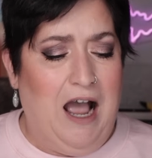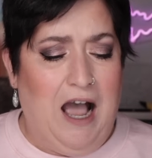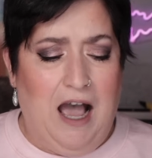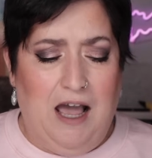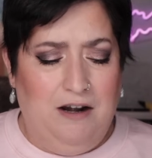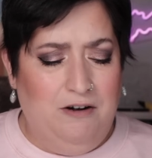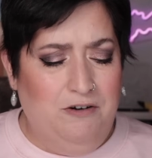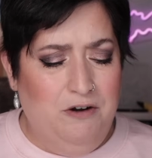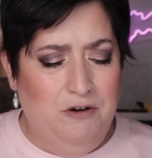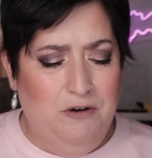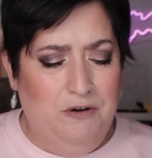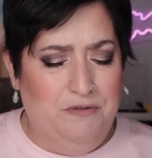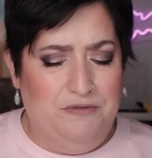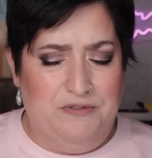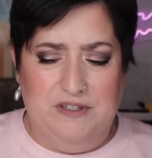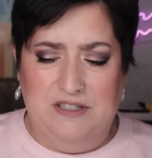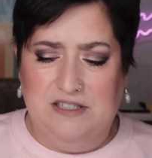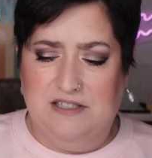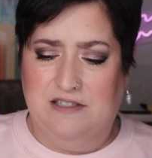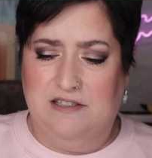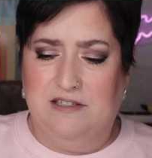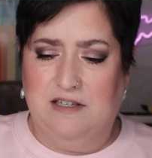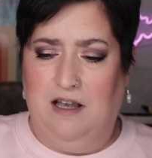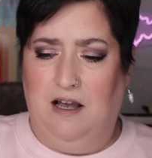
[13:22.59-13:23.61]
I don't know if
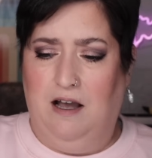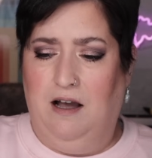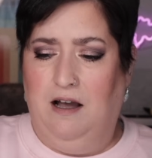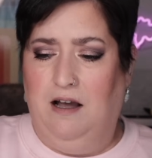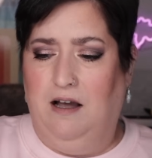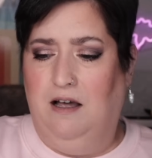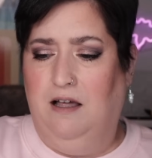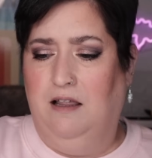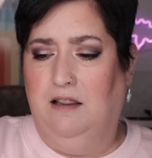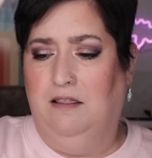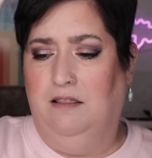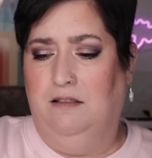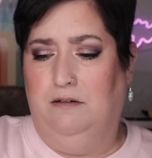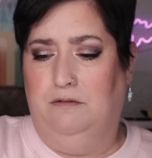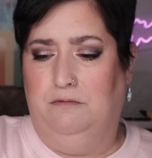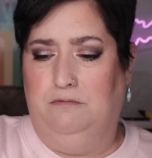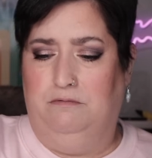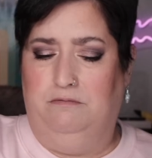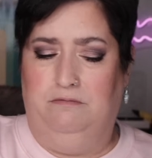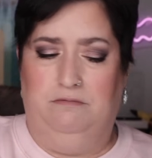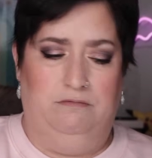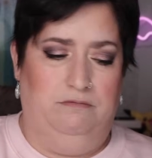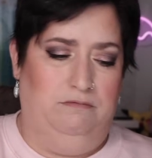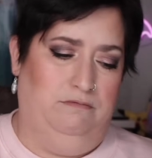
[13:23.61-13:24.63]
this uh, La,
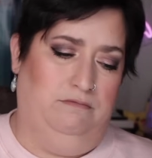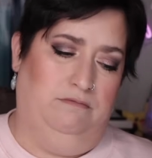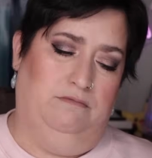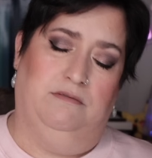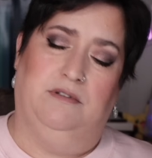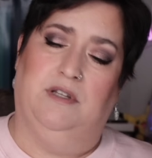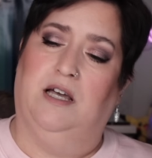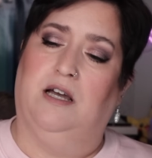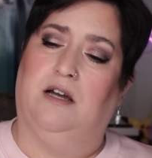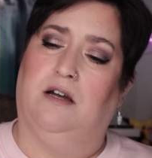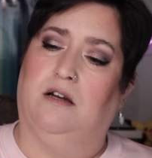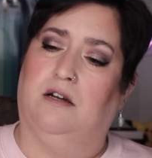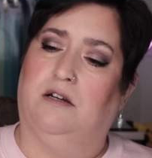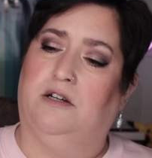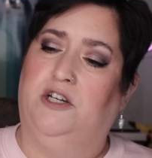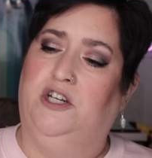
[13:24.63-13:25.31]
La